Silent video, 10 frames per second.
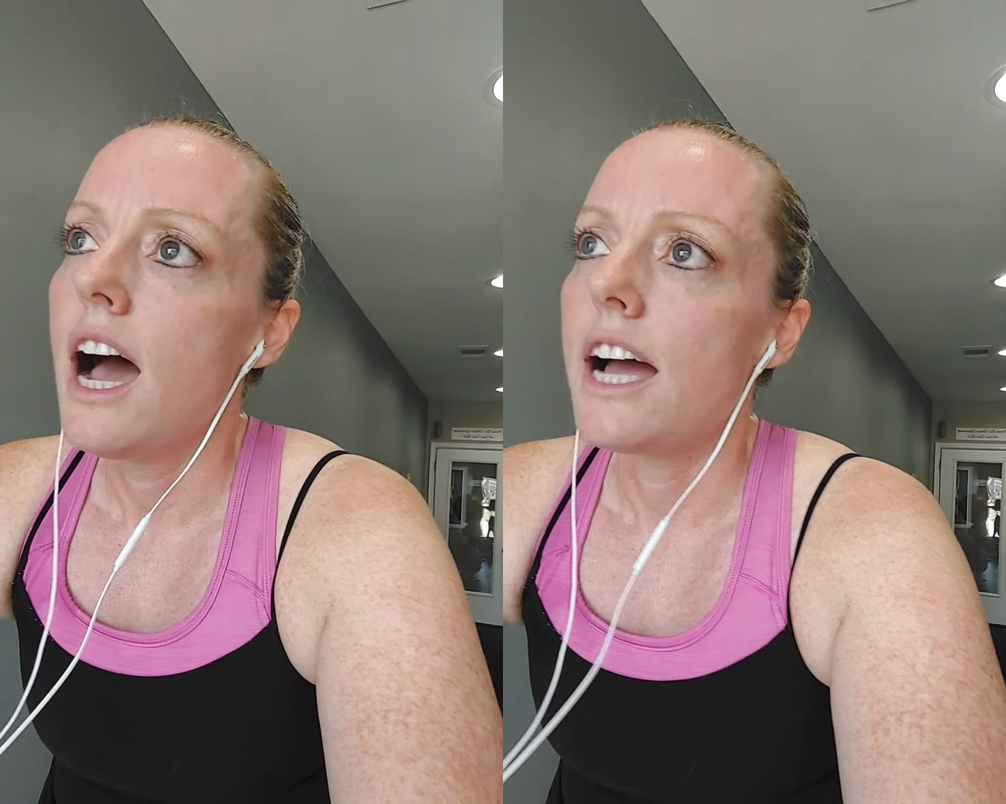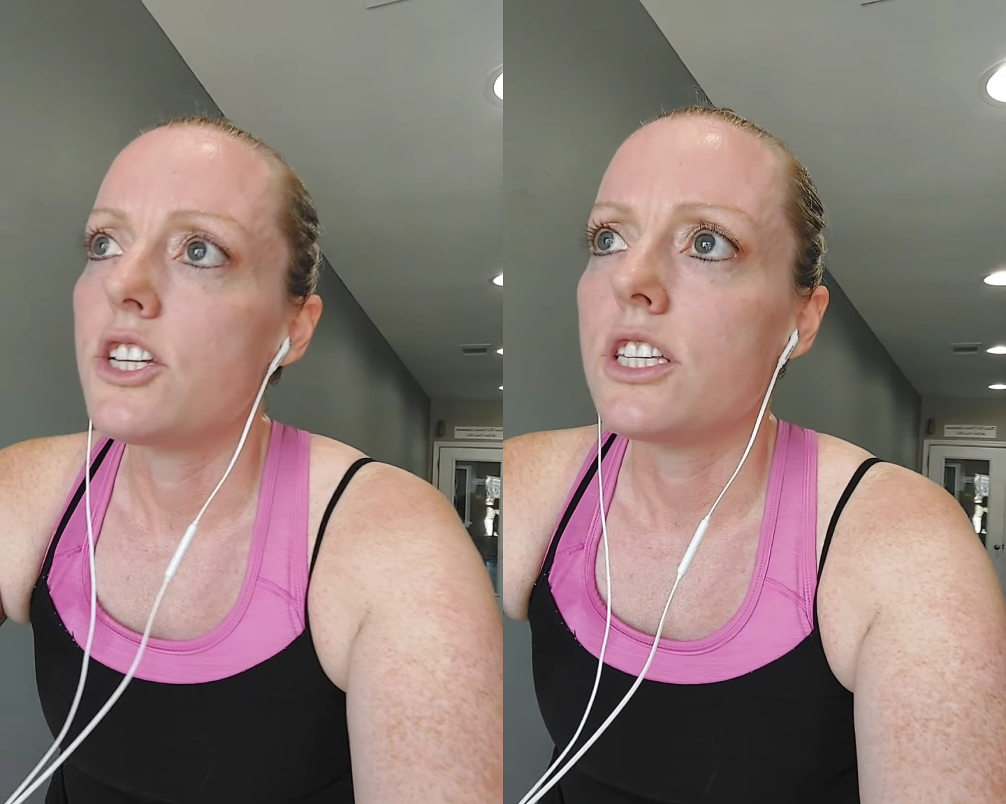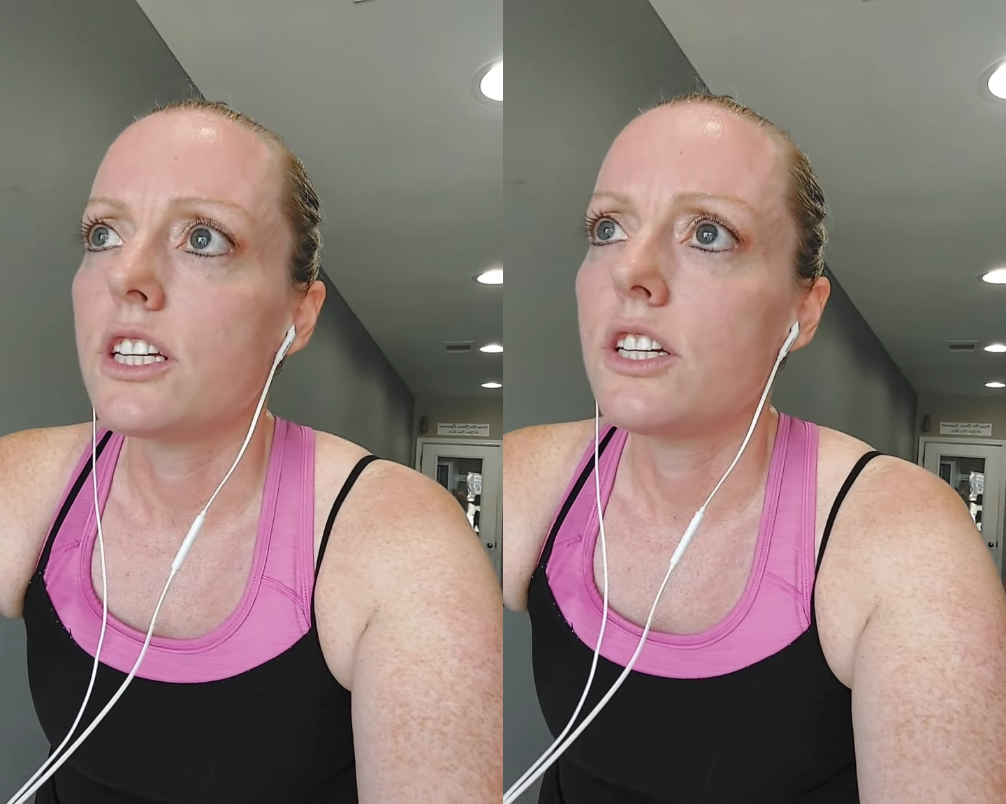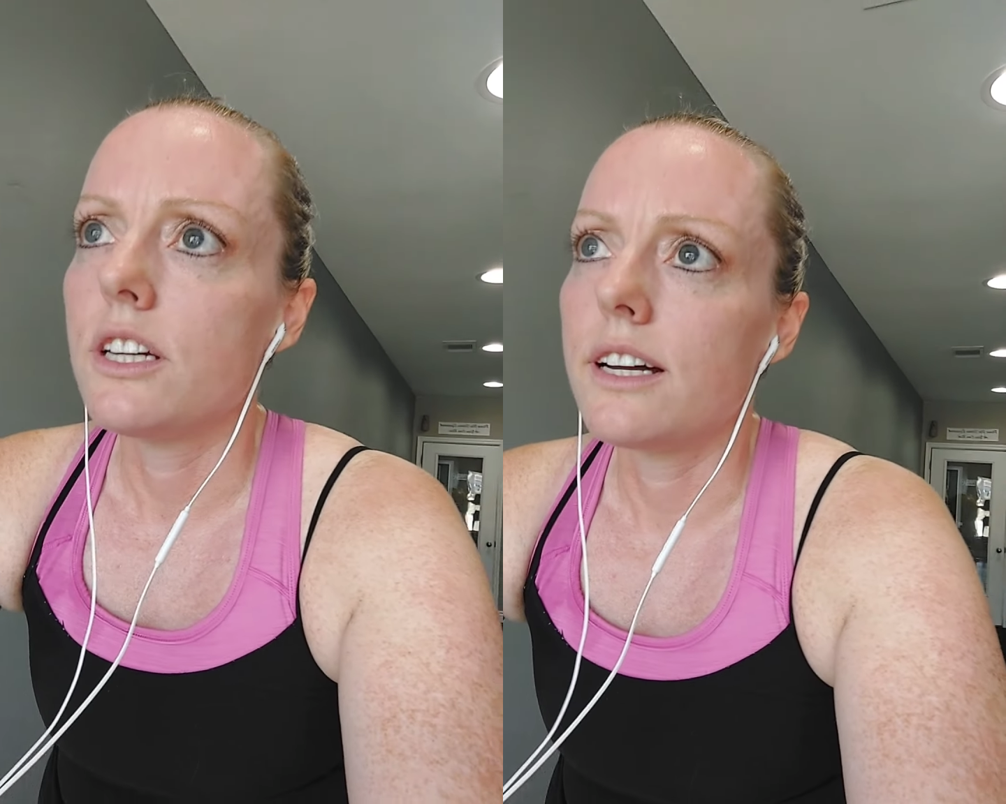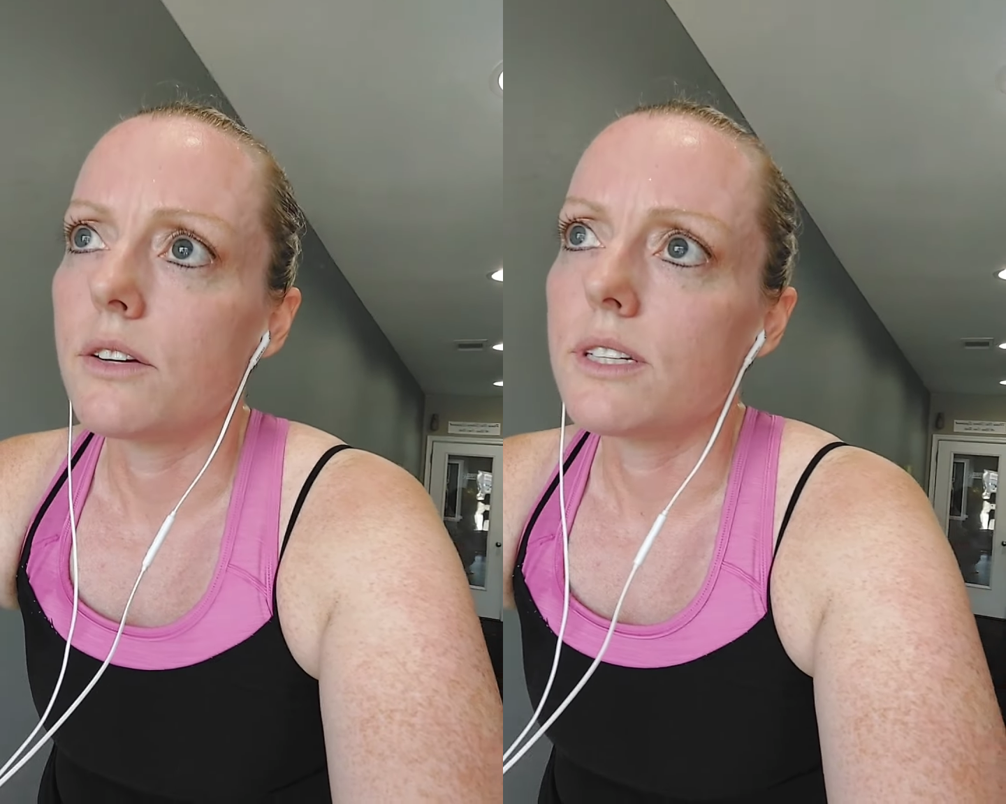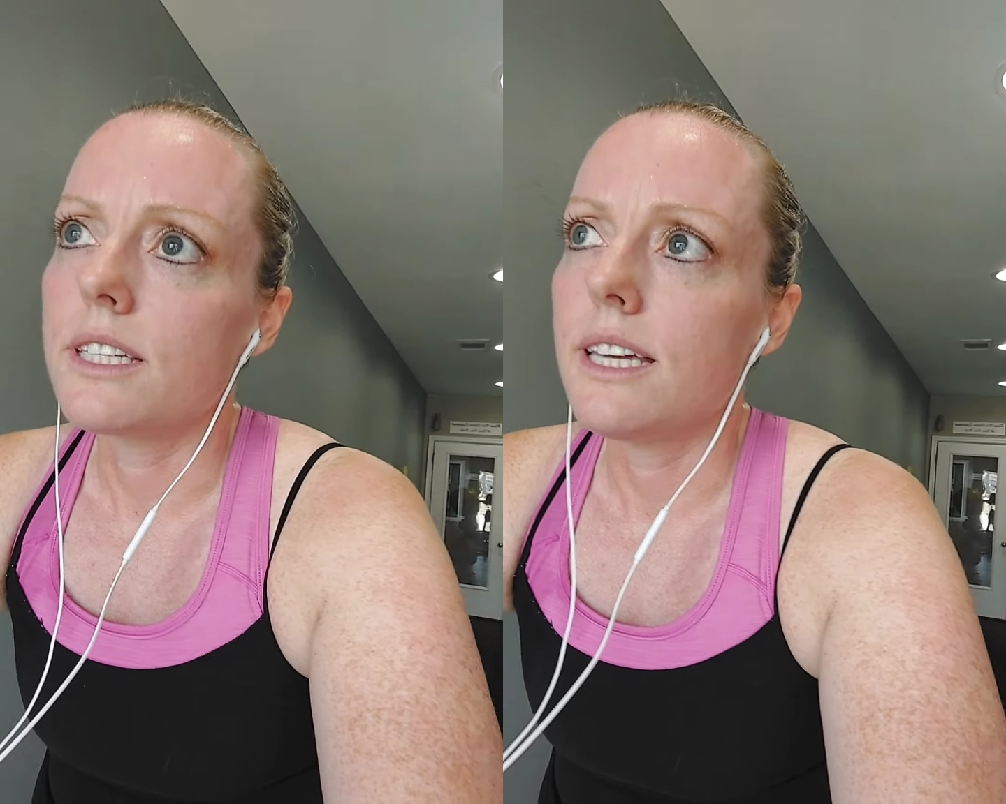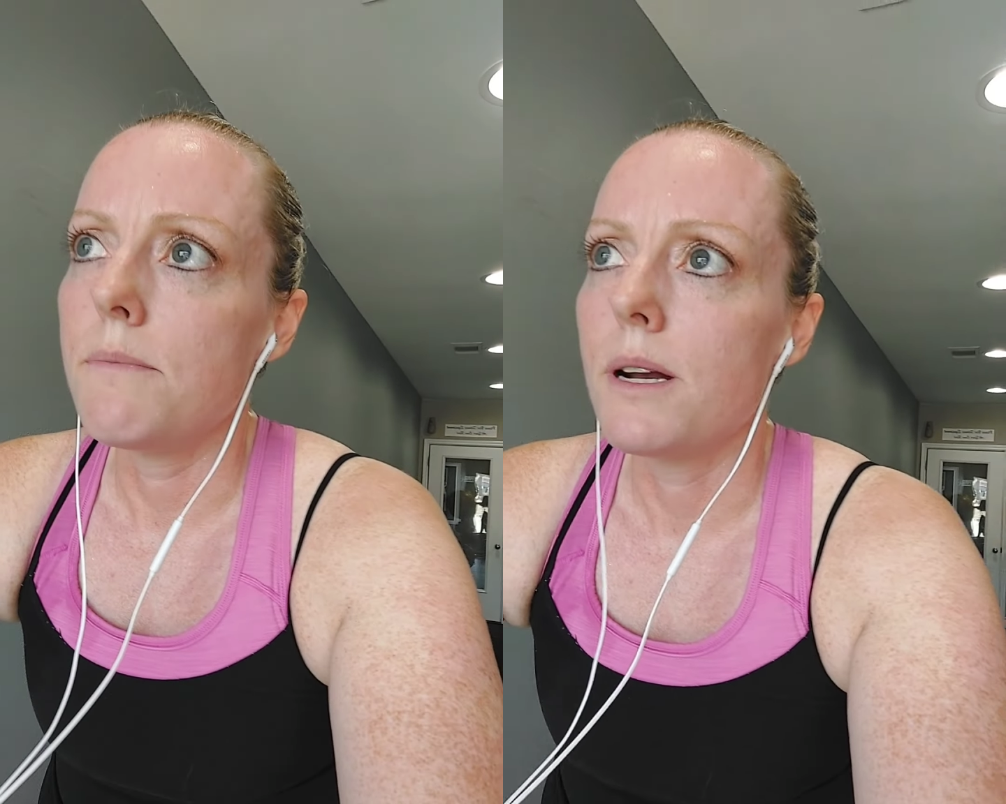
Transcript: I just could not go to sleep.